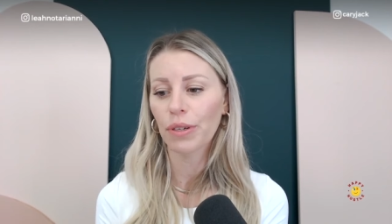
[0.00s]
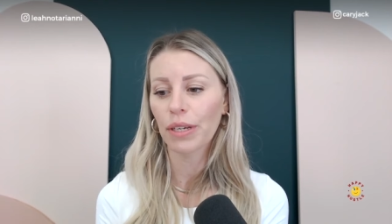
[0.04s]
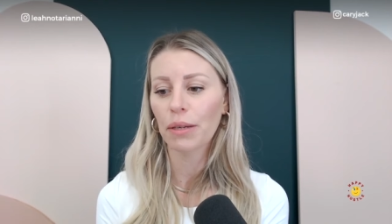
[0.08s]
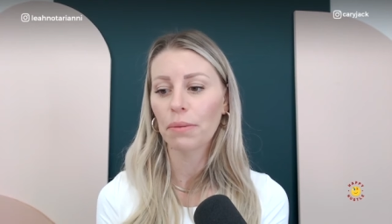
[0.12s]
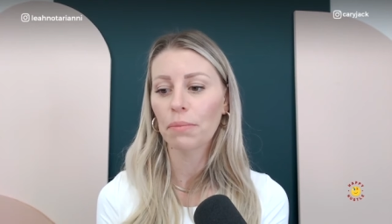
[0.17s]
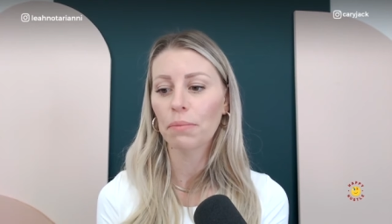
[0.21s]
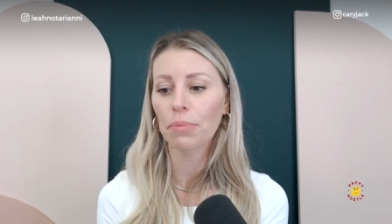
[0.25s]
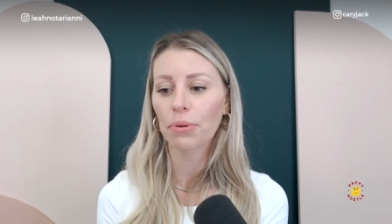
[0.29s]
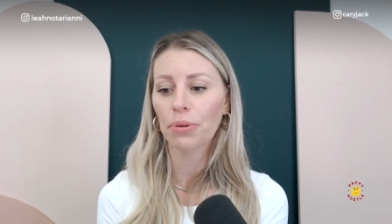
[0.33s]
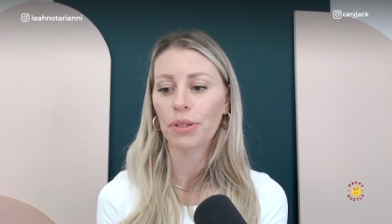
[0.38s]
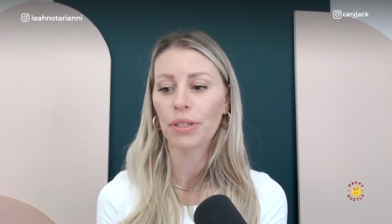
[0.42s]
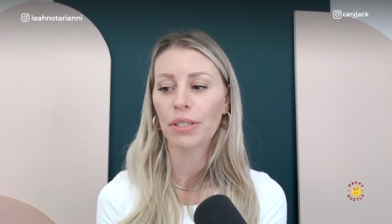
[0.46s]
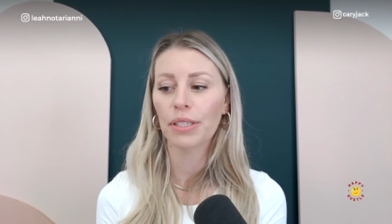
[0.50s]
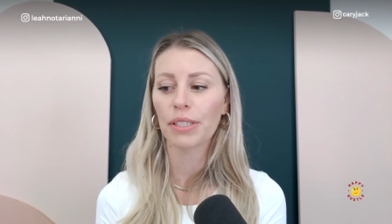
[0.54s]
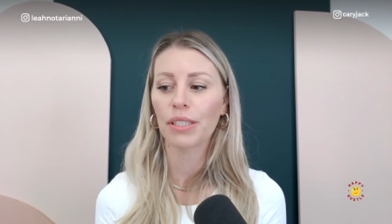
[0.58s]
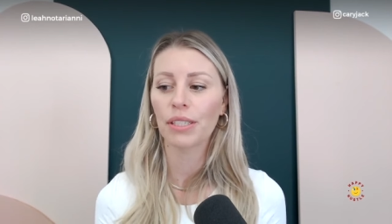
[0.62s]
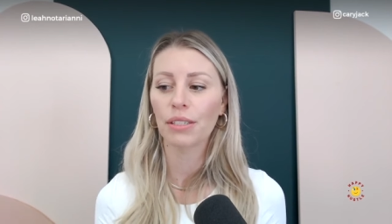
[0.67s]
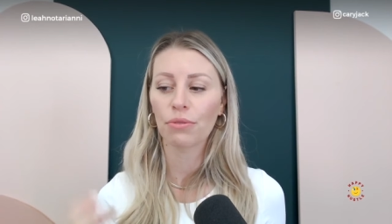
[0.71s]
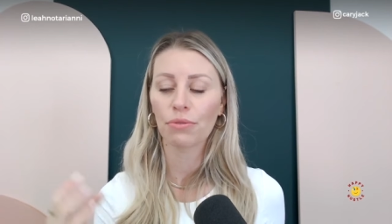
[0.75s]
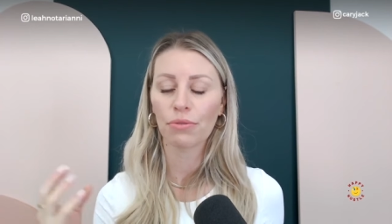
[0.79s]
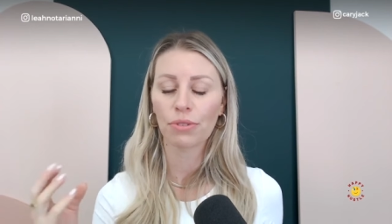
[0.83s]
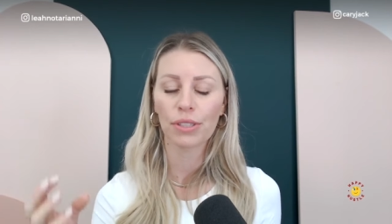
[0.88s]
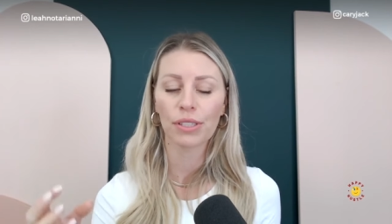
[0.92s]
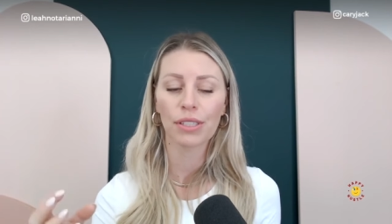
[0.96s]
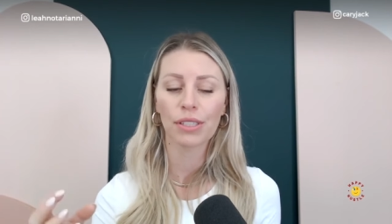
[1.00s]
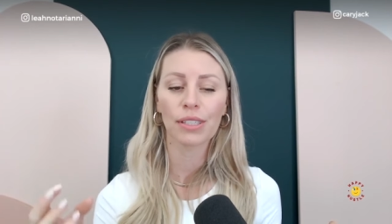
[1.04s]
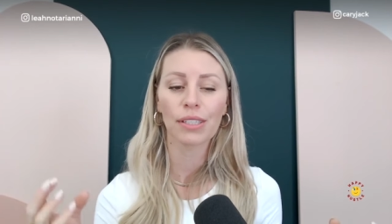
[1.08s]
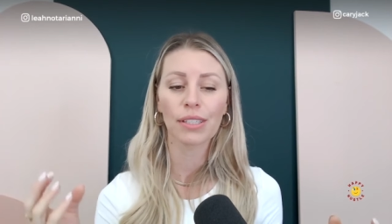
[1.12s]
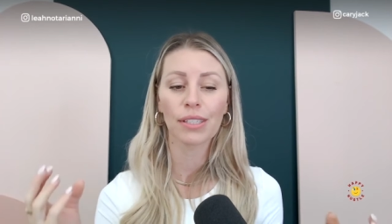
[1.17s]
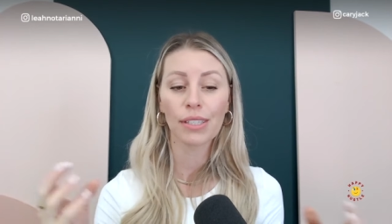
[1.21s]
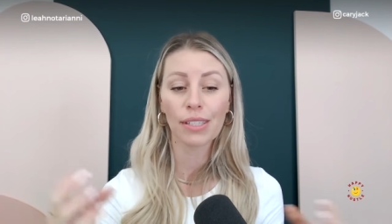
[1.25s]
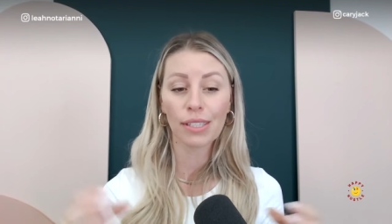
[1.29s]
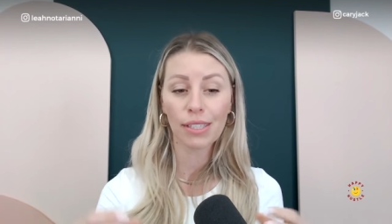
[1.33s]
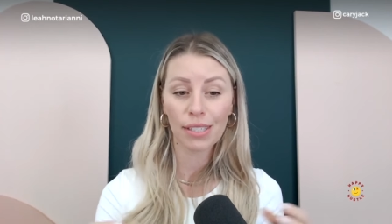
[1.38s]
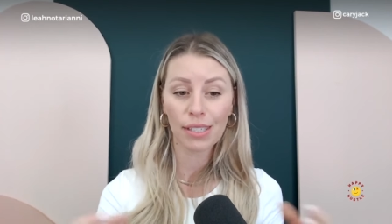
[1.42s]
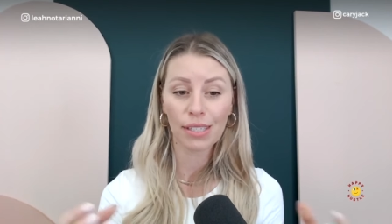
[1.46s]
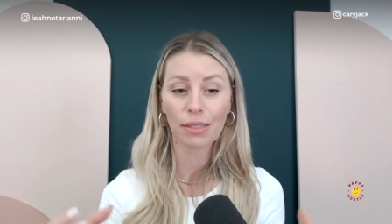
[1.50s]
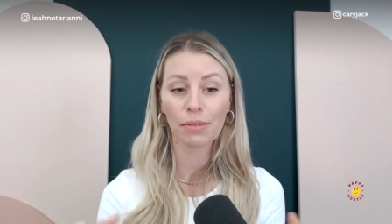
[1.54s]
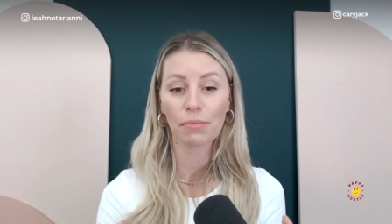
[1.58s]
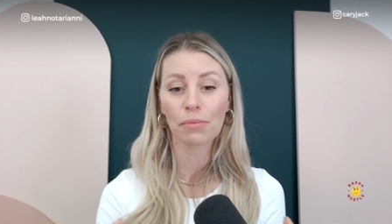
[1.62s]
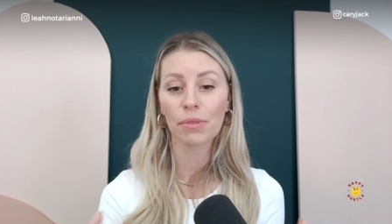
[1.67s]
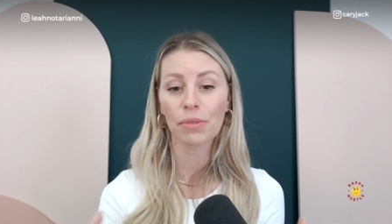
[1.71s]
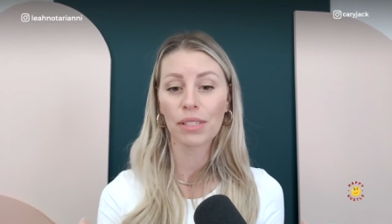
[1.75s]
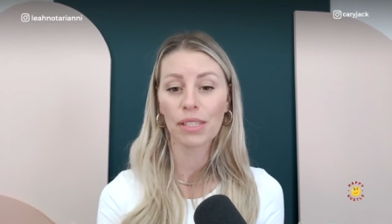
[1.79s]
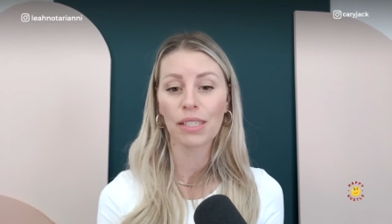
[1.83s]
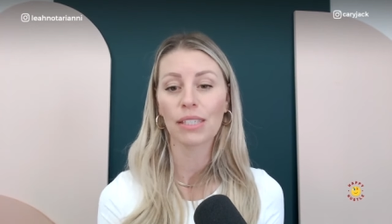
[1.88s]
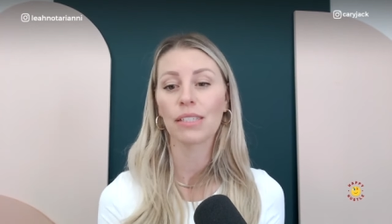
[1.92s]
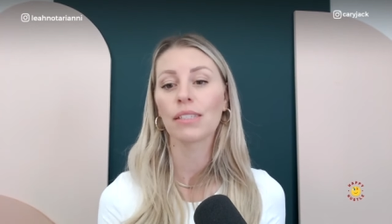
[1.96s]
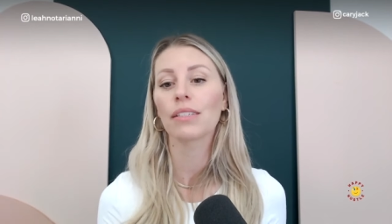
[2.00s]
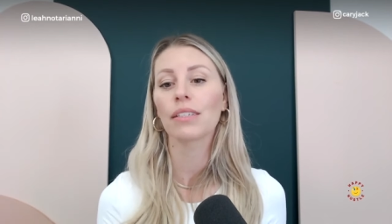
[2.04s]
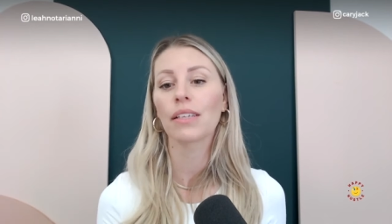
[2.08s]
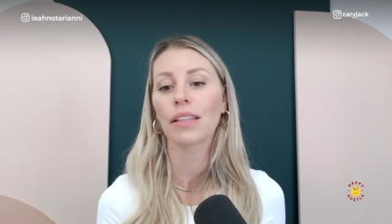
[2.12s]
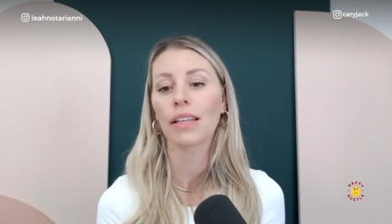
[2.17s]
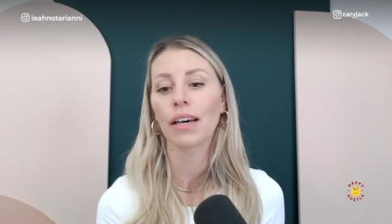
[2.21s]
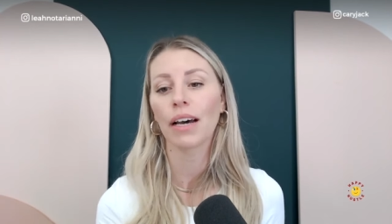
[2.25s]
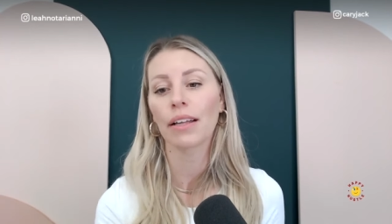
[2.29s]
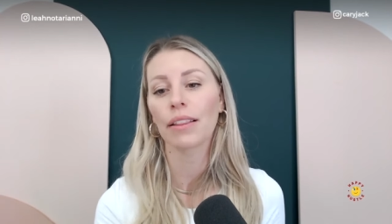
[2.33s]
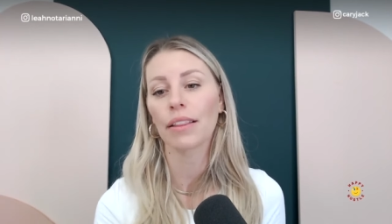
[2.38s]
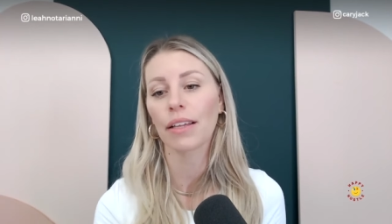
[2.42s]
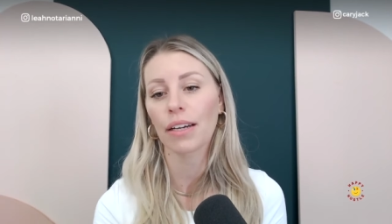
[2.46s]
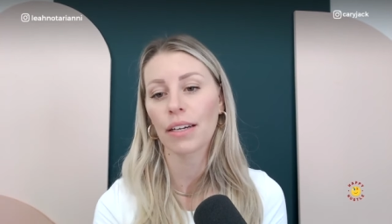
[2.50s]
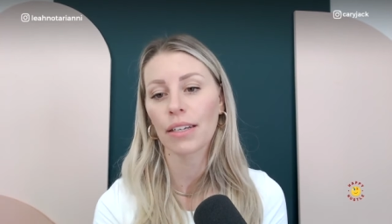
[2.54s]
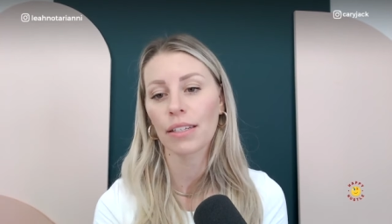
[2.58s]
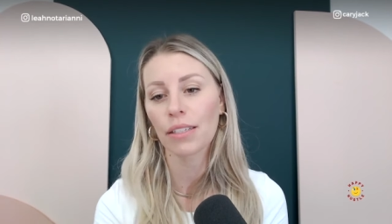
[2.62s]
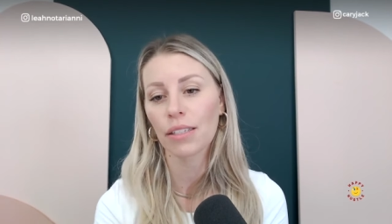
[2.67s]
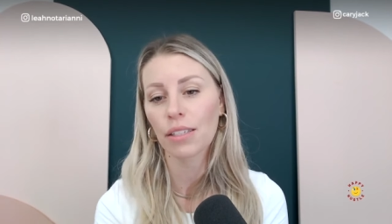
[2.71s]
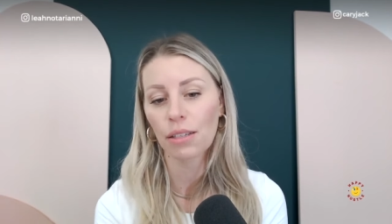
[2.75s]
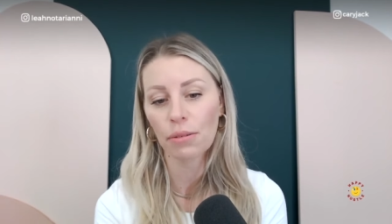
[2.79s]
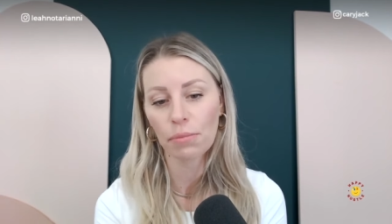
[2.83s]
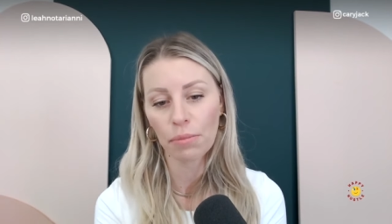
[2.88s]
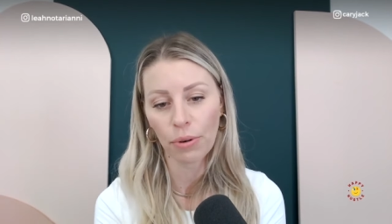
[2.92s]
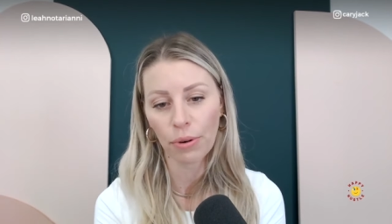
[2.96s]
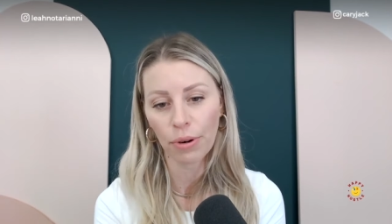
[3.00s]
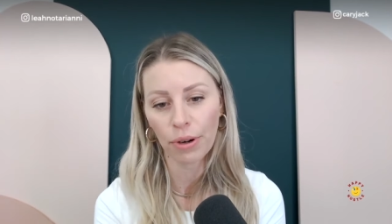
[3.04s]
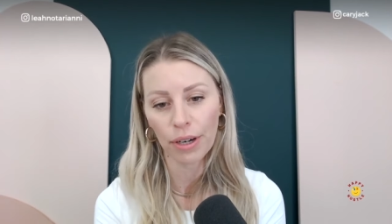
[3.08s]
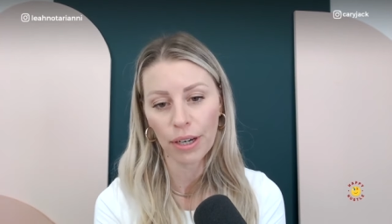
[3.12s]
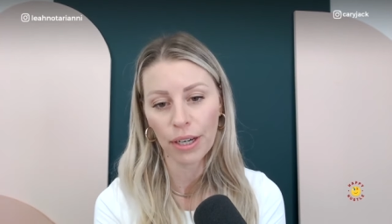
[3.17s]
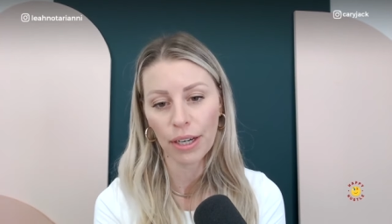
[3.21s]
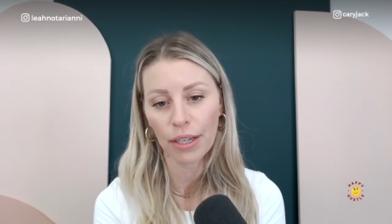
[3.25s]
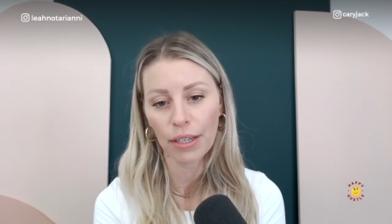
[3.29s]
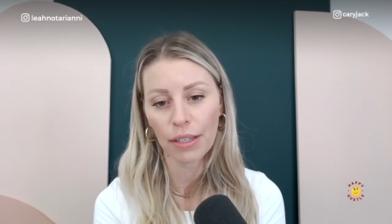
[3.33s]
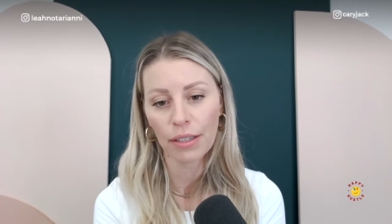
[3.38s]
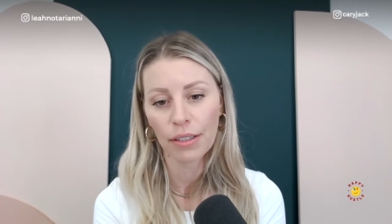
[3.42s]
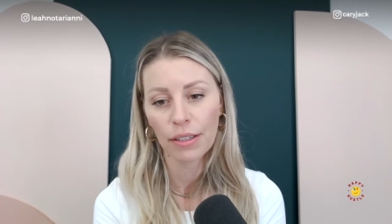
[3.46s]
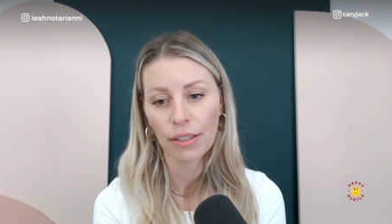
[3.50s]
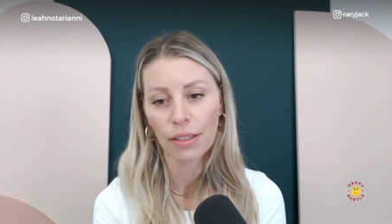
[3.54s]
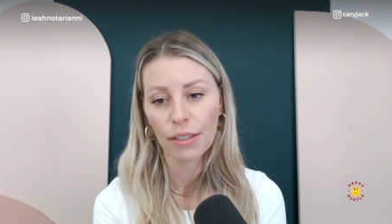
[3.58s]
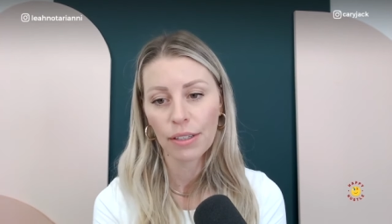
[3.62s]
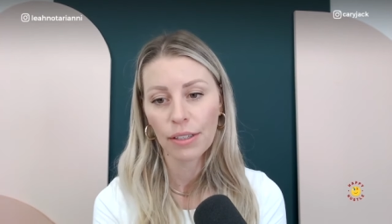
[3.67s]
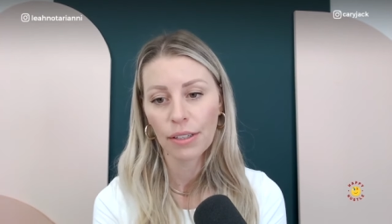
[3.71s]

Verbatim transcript: input different systems into that that can support it